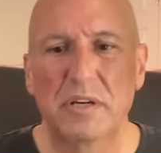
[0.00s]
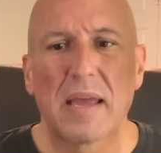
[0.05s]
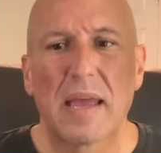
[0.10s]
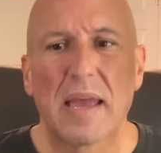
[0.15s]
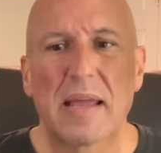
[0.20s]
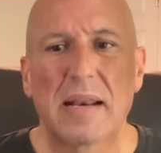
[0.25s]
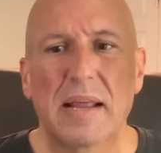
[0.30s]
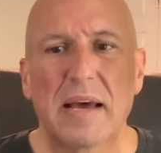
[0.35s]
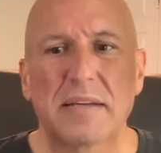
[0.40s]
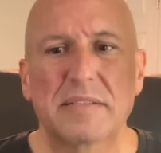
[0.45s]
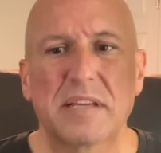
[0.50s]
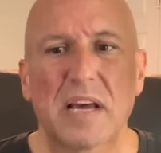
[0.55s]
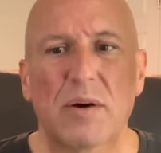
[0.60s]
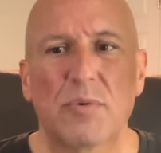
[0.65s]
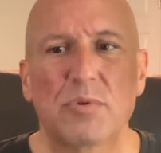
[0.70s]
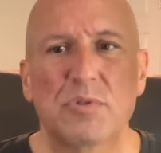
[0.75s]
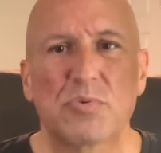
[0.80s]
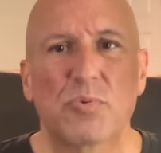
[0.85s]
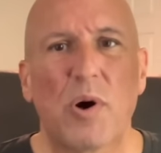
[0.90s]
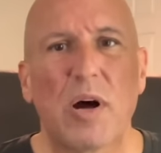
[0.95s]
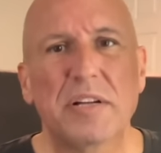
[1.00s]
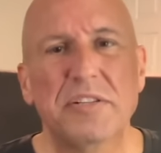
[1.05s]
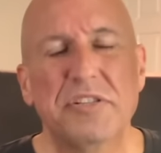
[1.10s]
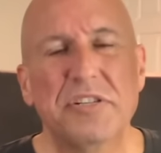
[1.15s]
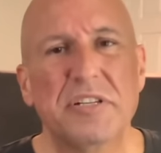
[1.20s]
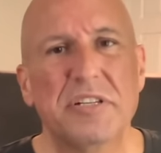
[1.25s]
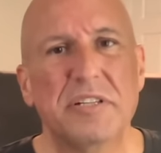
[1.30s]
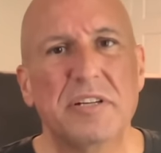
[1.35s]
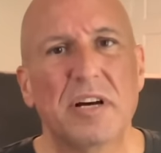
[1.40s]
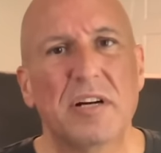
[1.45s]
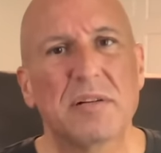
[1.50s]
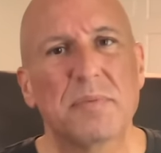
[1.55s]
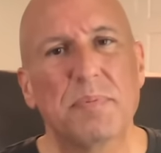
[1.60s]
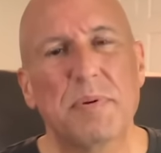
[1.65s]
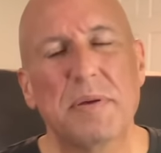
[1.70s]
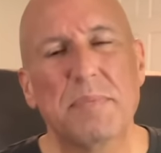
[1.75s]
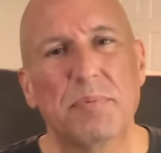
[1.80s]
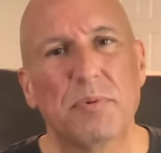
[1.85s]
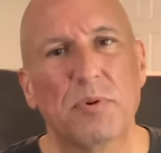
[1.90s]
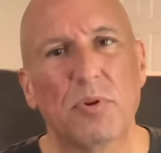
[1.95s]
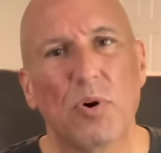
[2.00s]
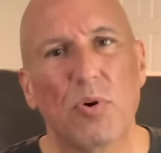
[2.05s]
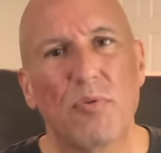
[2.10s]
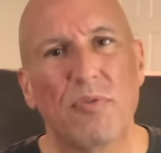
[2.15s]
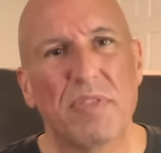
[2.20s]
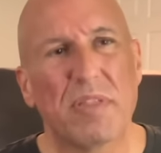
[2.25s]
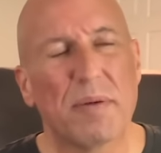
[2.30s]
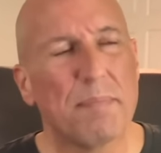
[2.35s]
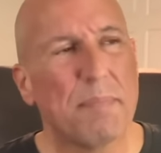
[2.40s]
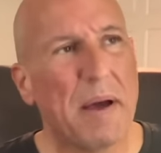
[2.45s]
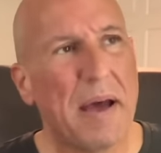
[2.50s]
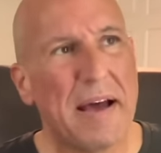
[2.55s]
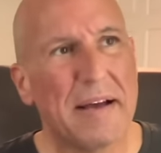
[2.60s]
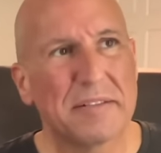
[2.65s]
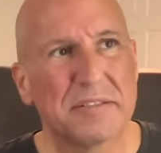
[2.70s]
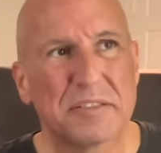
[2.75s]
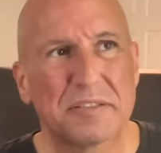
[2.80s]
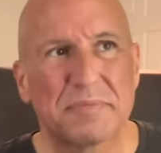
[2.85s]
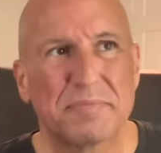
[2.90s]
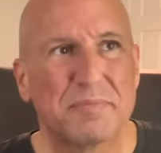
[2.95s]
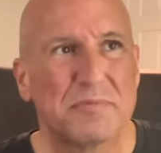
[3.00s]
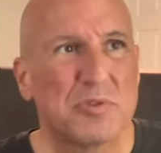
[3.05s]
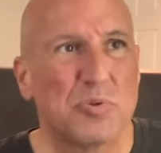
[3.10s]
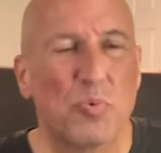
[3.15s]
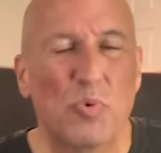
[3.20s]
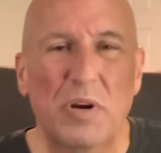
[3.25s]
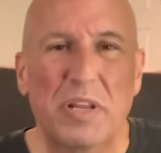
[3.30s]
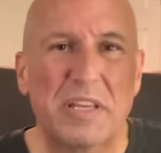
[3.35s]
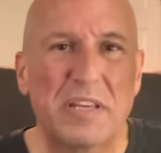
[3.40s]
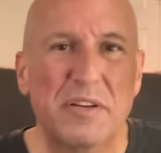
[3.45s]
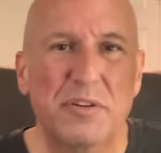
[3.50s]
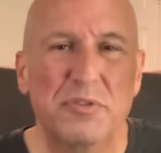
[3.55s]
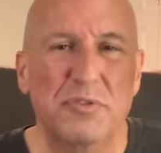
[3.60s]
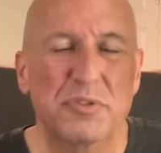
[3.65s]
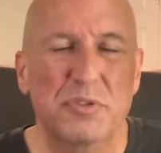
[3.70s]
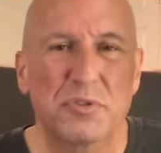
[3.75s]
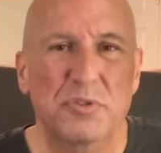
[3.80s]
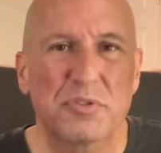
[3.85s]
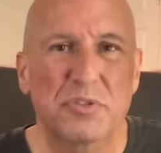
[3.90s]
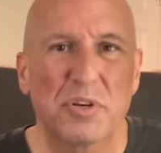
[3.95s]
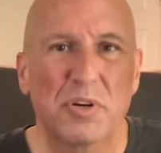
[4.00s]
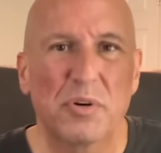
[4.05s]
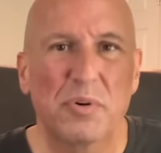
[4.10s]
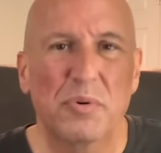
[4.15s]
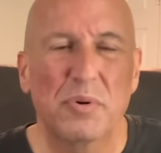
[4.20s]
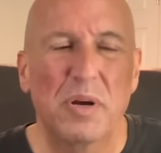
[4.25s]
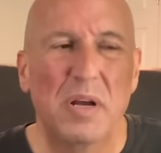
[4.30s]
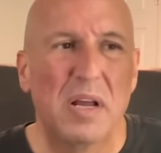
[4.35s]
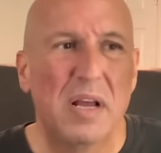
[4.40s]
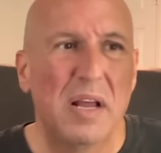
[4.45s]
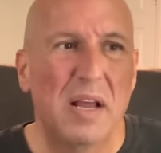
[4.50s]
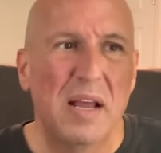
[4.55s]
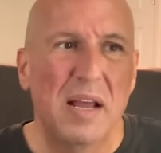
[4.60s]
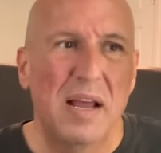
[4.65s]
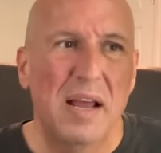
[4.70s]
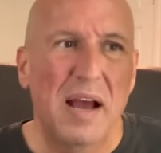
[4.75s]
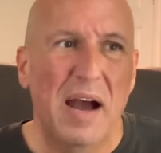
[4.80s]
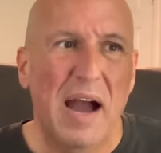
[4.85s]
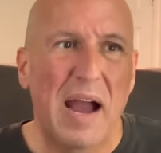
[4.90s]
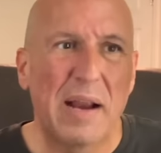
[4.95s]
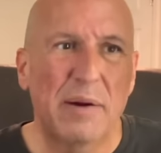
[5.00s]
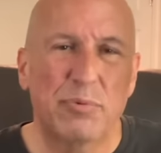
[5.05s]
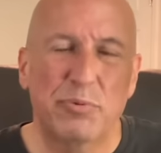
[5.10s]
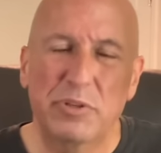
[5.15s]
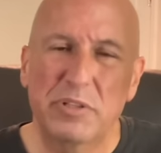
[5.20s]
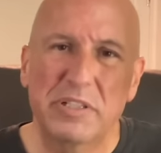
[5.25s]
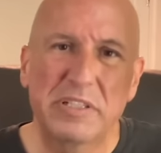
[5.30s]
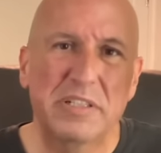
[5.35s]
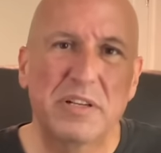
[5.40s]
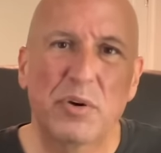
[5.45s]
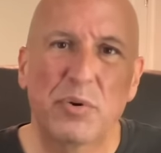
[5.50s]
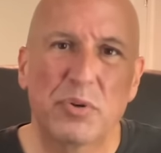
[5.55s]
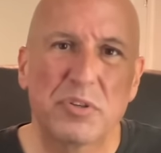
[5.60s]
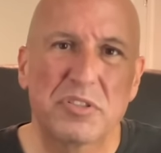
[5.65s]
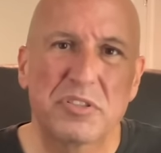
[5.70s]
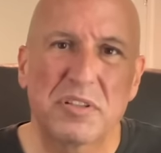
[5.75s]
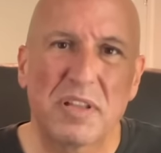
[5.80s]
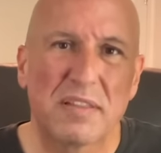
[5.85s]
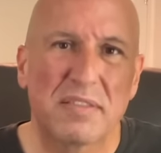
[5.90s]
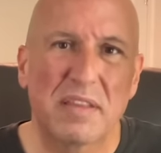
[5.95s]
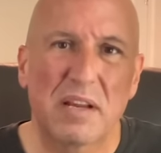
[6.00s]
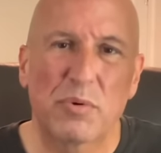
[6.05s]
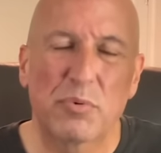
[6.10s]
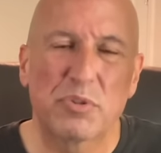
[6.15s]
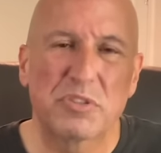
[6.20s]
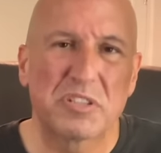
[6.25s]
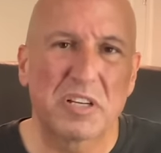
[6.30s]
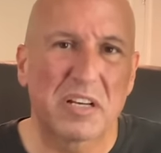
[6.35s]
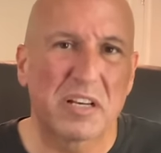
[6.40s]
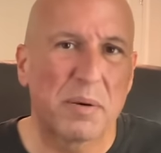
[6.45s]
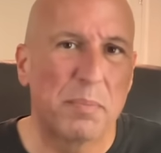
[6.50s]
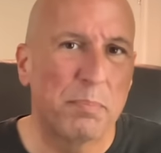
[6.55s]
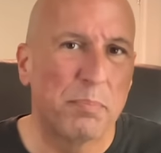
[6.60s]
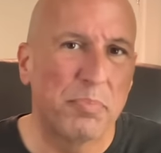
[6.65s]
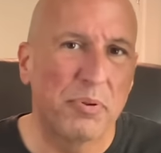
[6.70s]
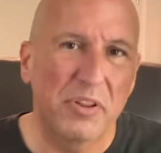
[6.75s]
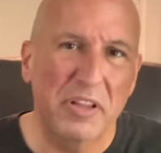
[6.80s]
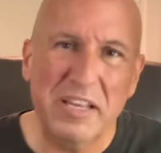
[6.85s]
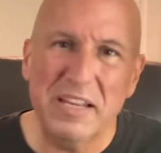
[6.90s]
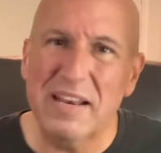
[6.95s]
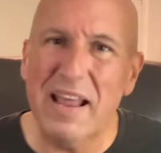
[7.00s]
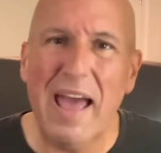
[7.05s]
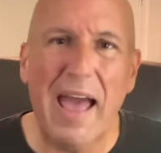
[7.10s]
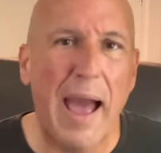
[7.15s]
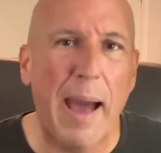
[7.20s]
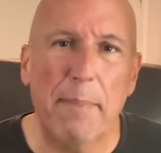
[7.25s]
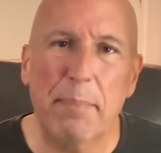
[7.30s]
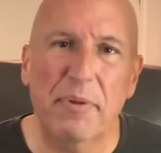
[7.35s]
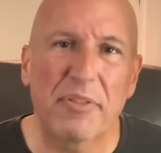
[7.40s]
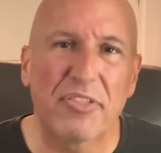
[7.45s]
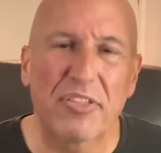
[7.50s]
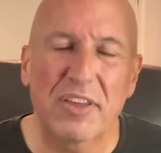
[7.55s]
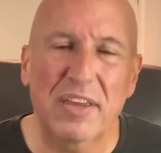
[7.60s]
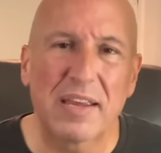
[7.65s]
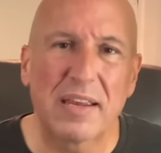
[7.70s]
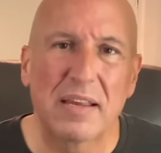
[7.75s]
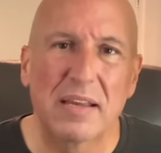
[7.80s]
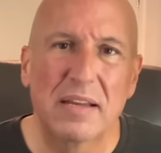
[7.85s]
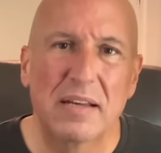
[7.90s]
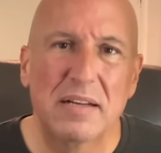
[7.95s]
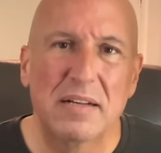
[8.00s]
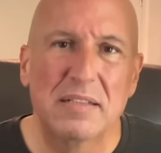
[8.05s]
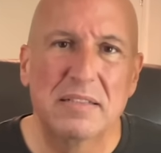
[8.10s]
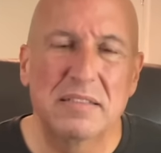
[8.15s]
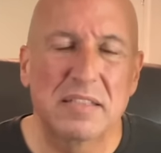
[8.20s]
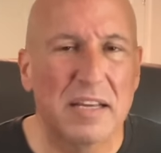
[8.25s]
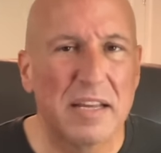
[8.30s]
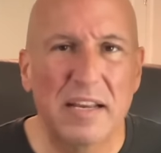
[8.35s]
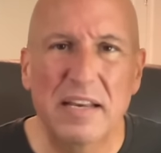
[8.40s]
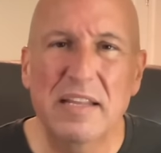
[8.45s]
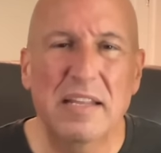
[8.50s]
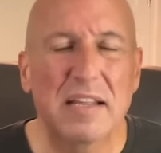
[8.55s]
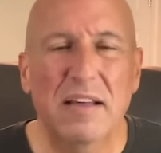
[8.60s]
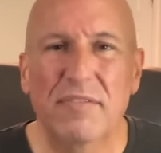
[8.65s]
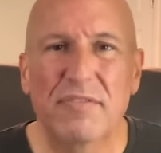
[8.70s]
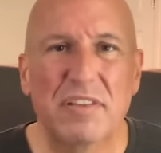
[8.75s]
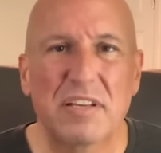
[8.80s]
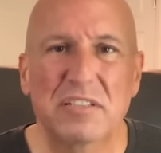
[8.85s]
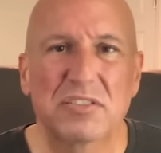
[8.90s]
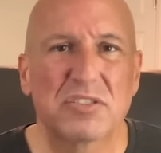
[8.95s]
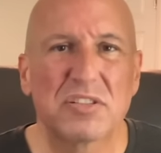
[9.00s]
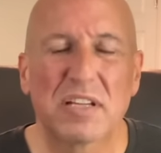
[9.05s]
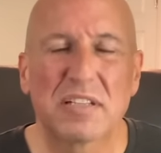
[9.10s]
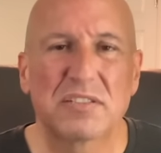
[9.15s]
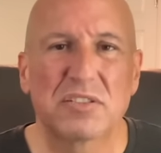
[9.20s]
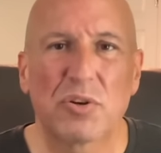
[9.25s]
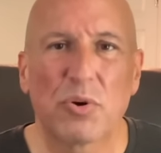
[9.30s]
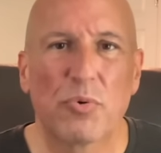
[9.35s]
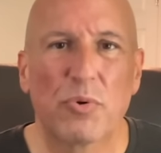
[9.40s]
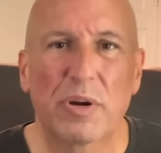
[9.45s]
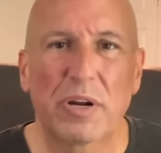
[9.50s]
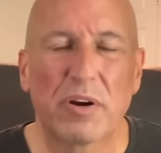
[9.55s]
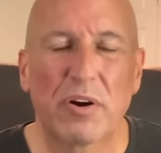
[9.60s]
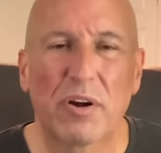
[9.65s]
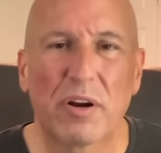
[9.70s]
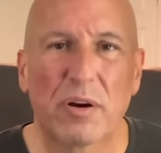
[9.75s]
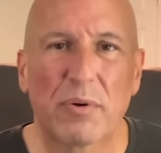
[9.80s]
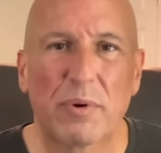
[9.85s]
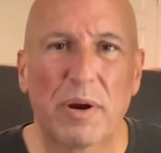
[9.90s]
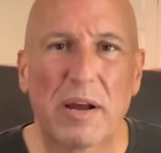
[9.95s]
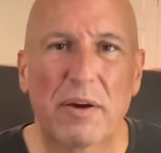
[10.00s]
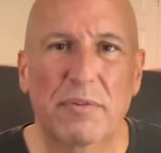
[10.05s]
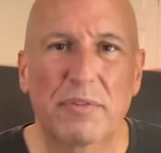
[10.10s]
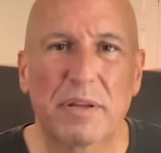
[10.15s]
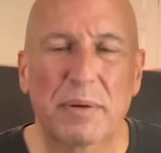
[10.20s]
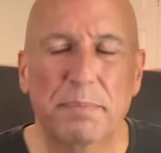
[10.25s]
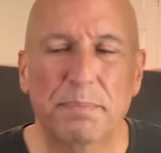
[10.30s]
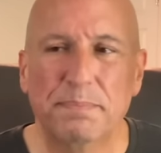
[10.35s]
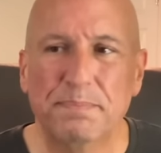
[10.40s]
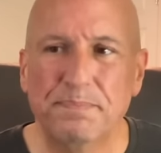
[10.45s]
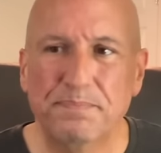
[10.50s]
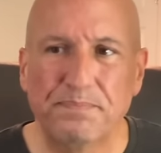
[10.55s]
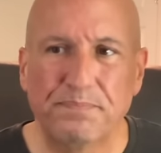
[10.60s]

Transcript: And as I was watching young people over the past 20 years or so, I really noticed that there was a complete apathy to any of this that's going on around them.